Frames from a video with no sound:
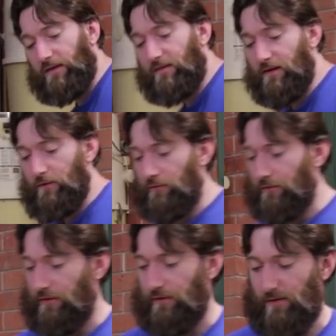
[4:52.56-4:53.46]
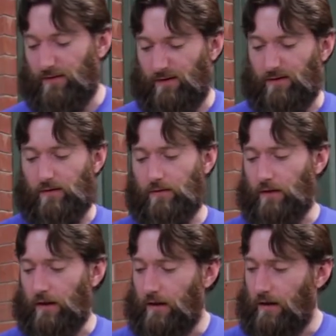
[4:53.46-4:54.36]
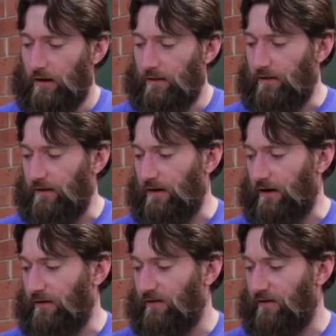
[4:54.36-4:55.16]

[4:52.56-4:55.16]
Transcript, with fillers: to start off with. You can see that the uh,